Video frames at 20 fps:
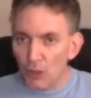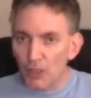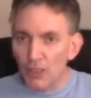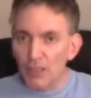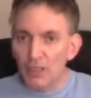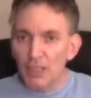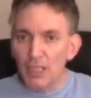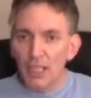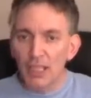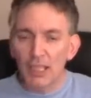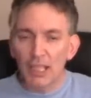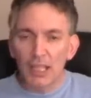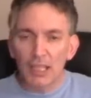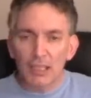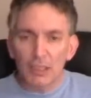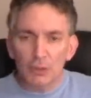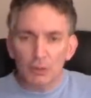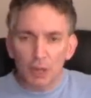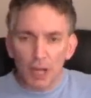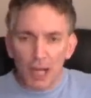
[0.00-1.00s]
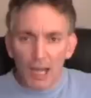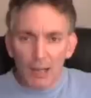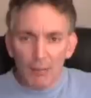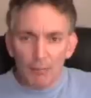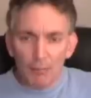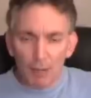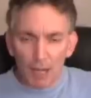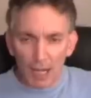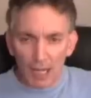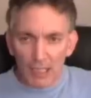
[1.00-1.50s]
You can take that
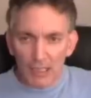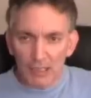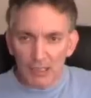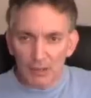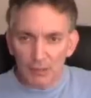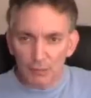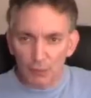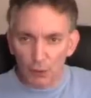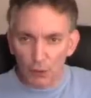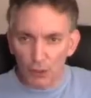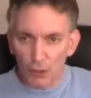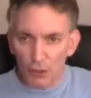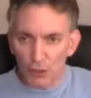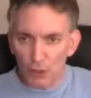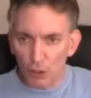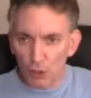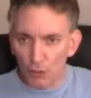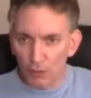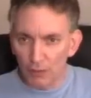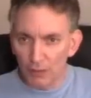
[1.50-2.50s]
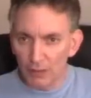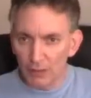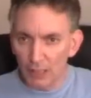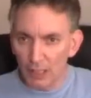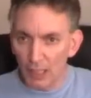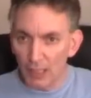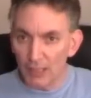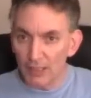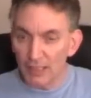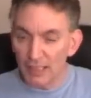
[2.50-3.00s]
gram mass for the
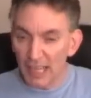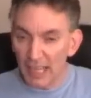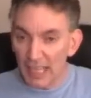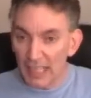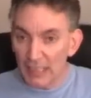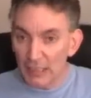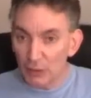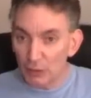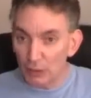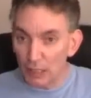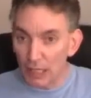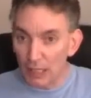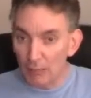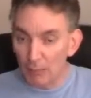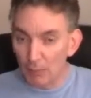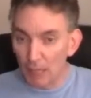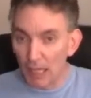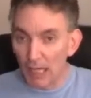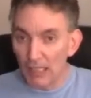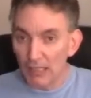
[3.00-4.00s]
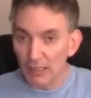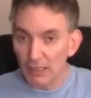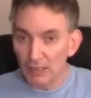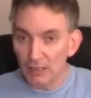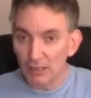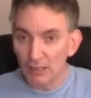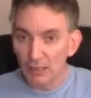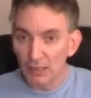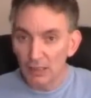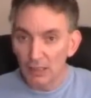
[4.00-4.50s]
solvent, that 10 gram
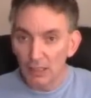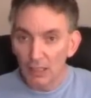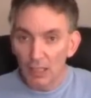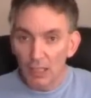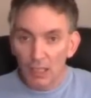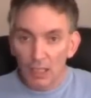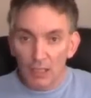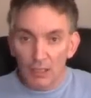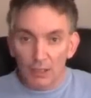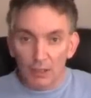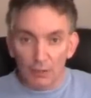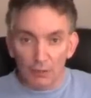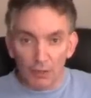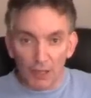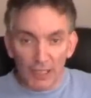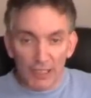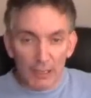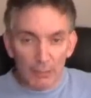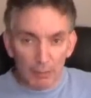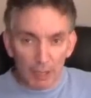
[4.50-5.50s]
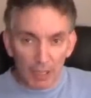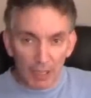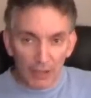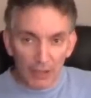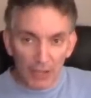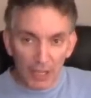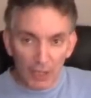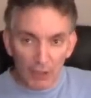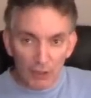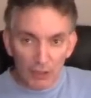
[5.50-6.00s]
mass, divide it by
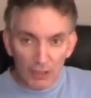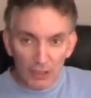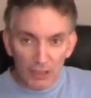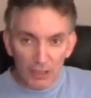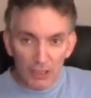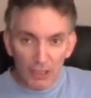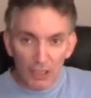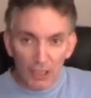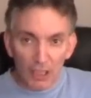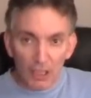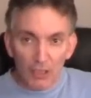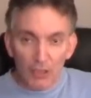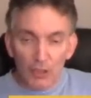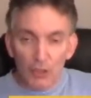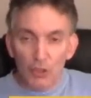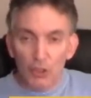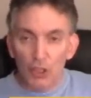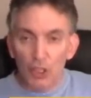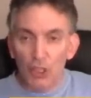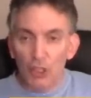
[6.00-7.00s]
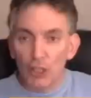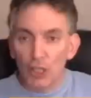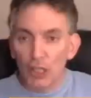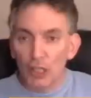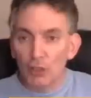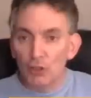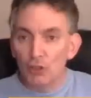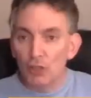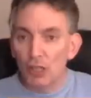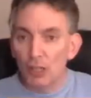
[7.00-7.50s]
1000 to turn
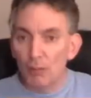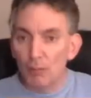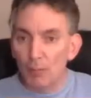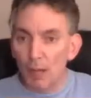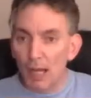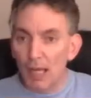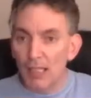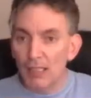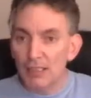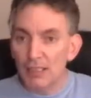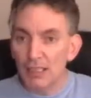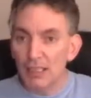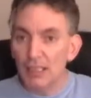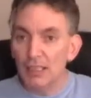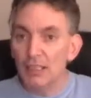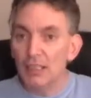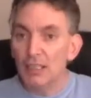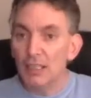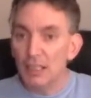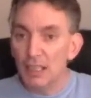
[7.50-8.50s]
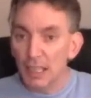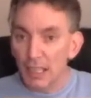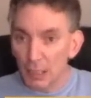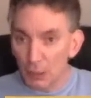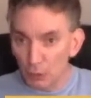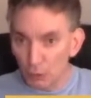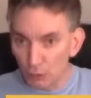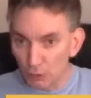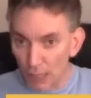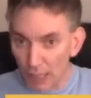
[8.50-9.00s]
it into a mass in
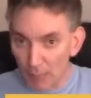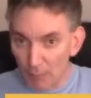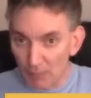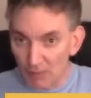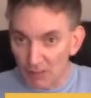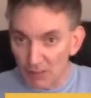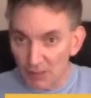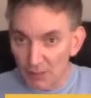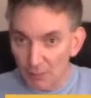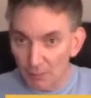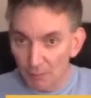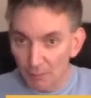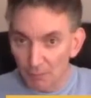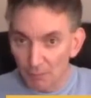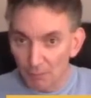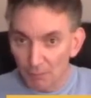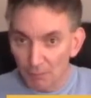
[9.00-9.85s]
kilograms.